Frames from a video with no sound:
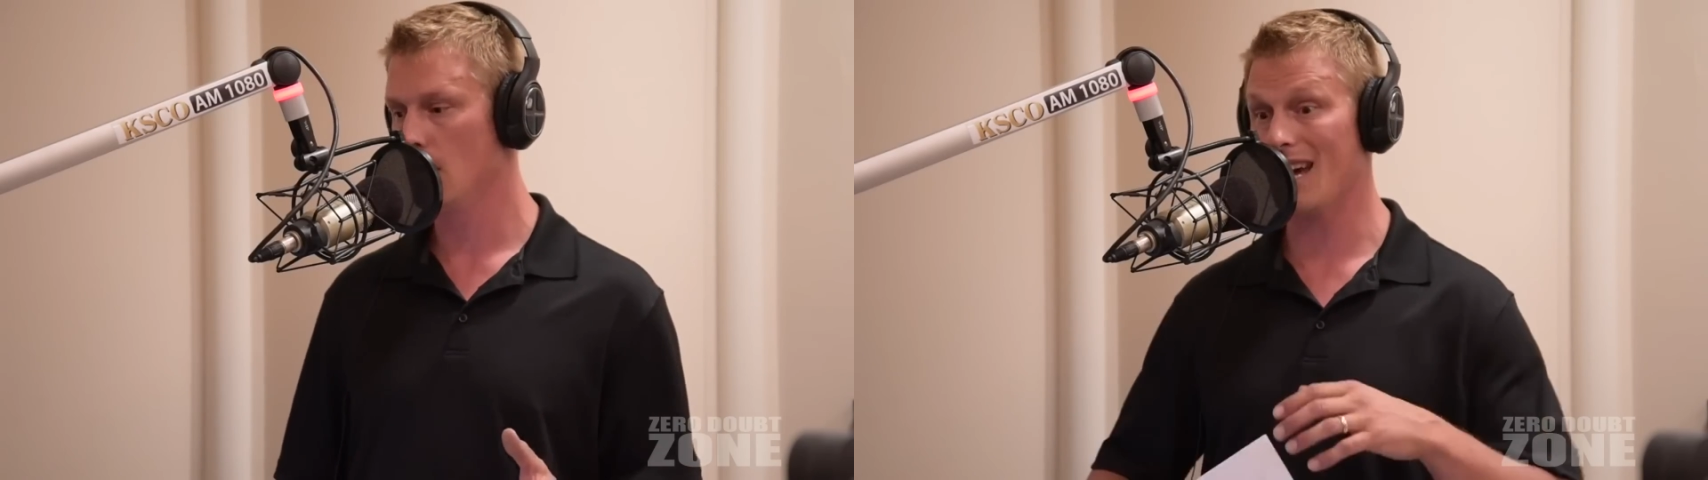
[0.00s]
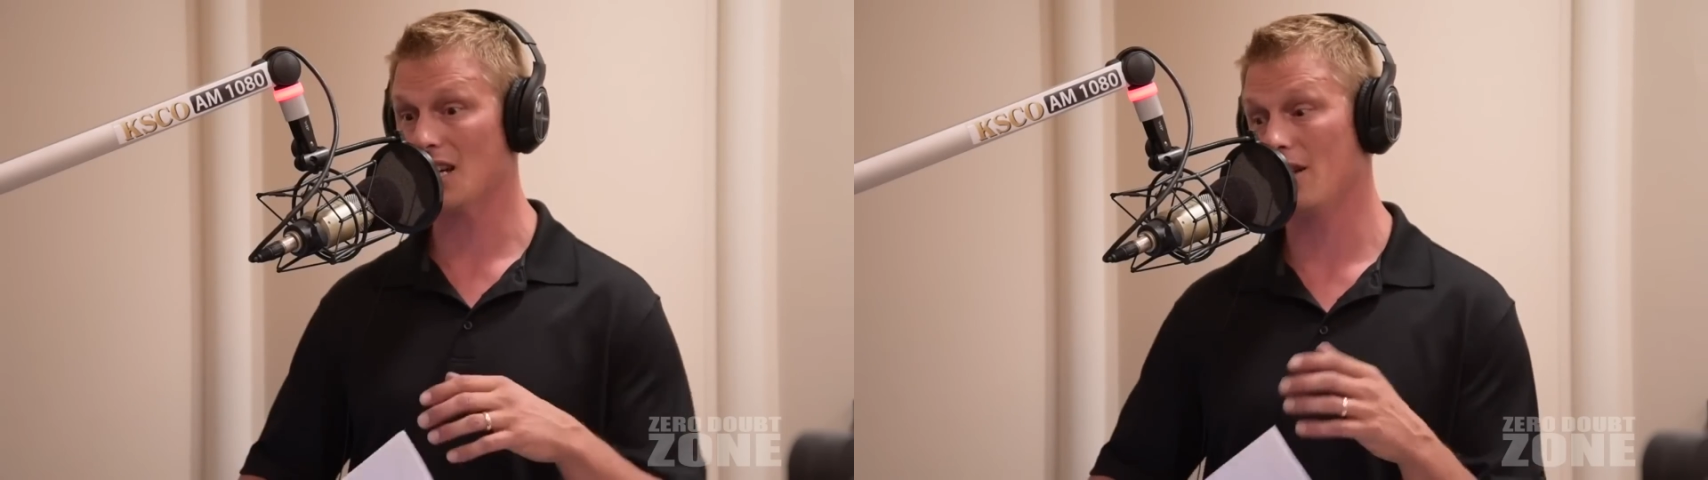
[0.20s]

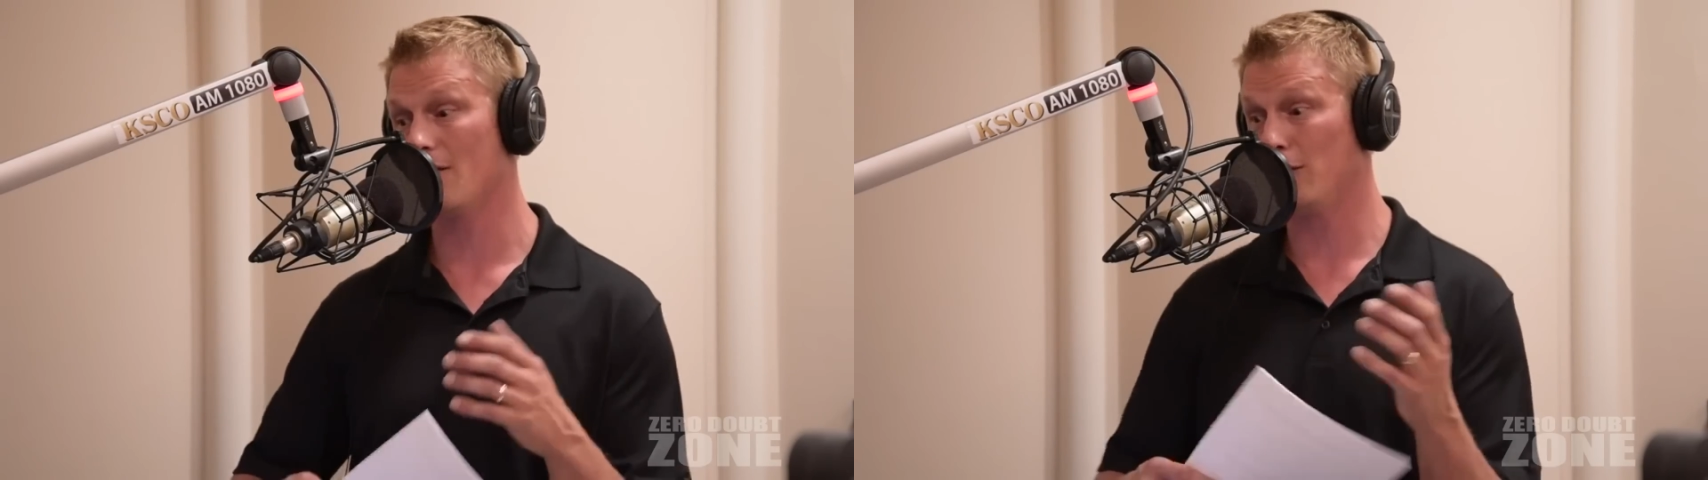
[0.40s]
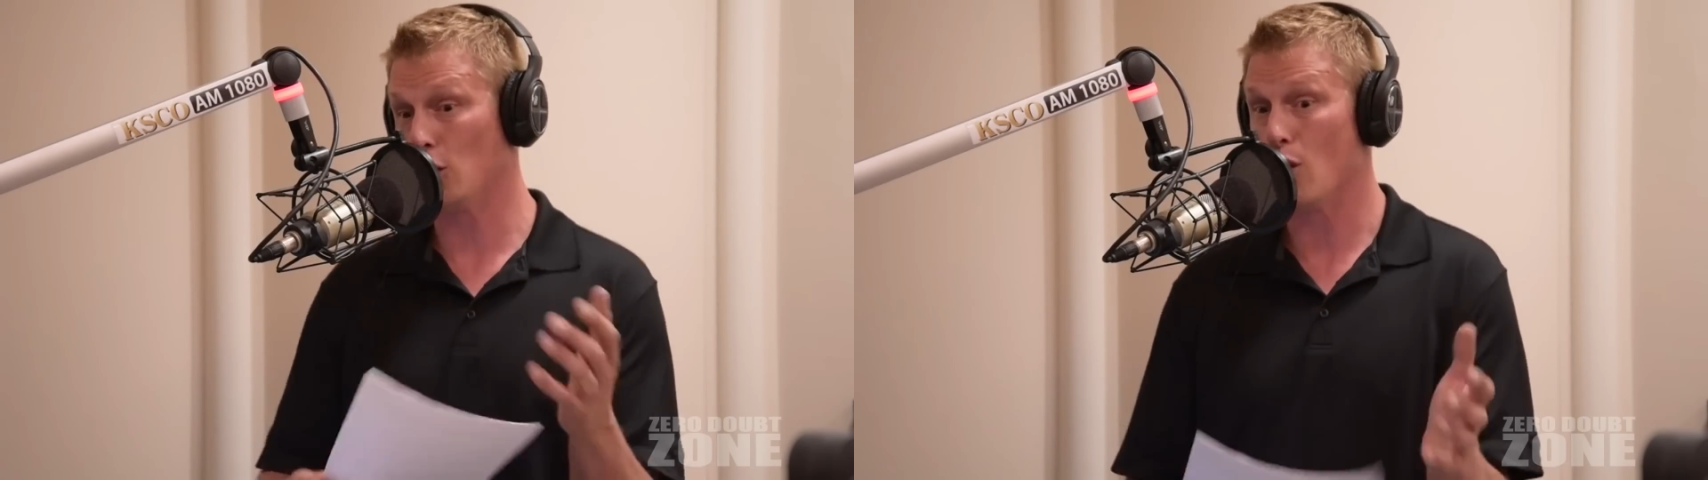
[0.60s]
they actually
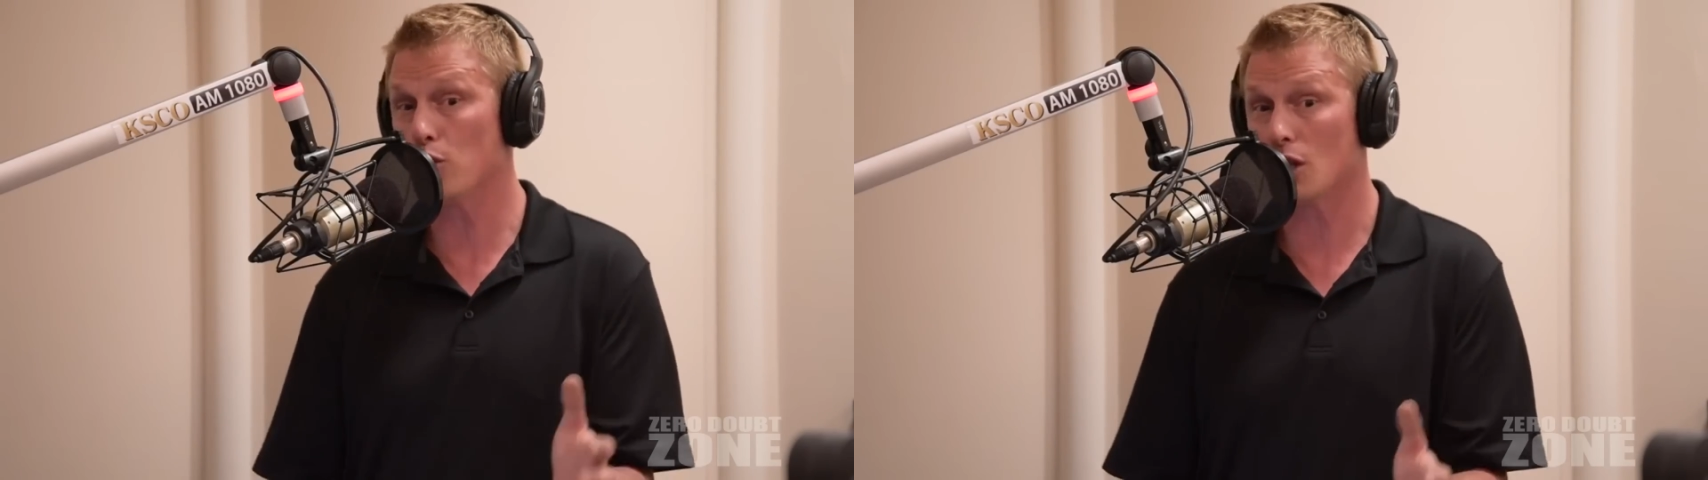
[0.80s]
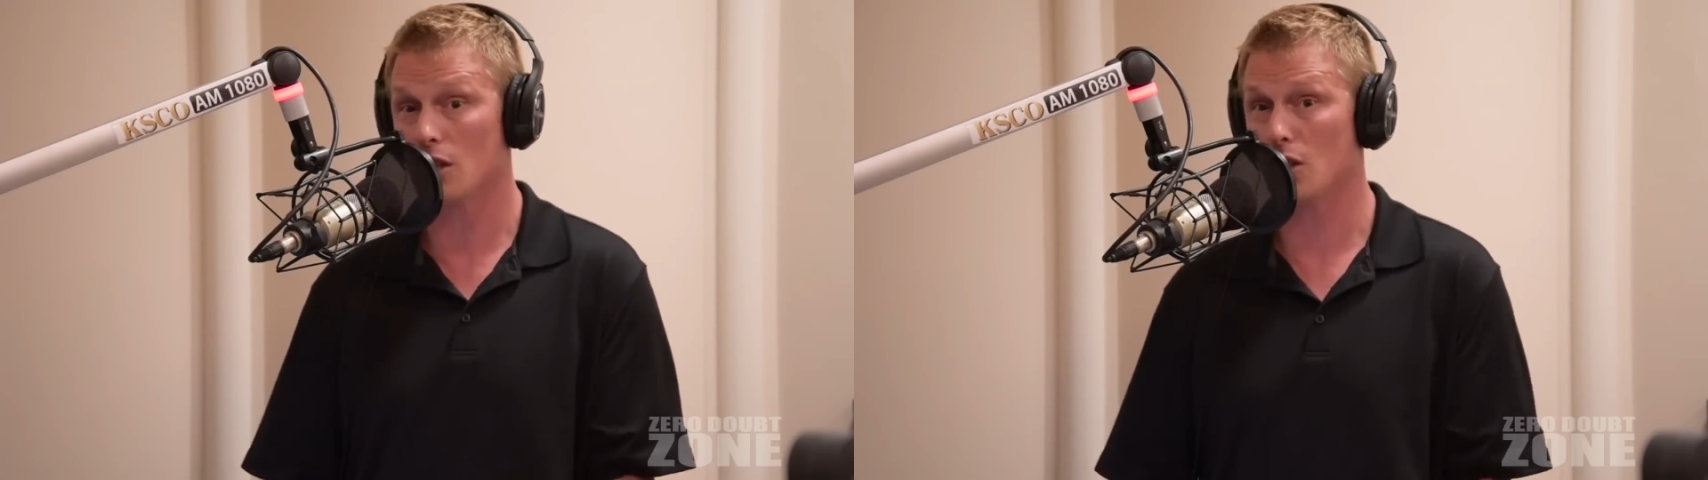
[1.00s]
had fluorosis,